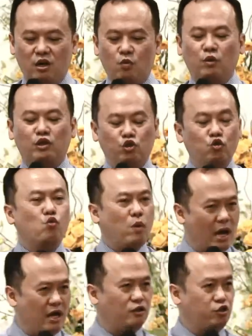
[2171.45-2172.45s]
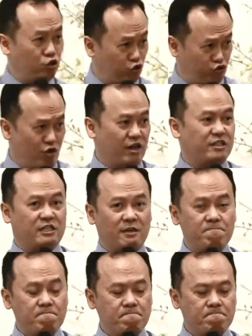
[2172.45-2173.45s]
We do well to trust
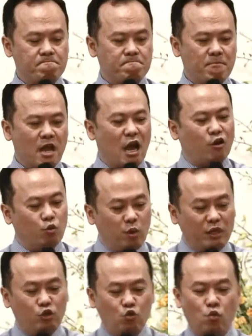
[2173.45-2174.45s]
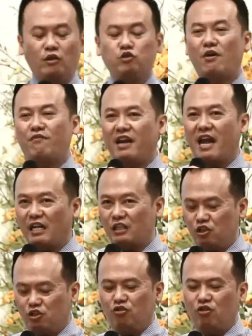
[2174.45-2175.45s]
Him, and we do well to have an
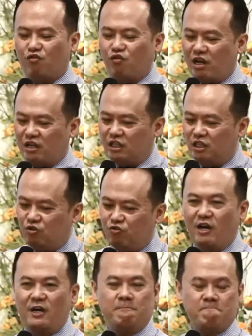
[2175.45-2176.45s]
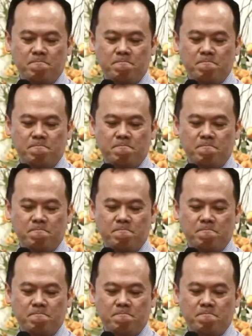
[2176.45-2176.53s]
attitude of gratitude, right?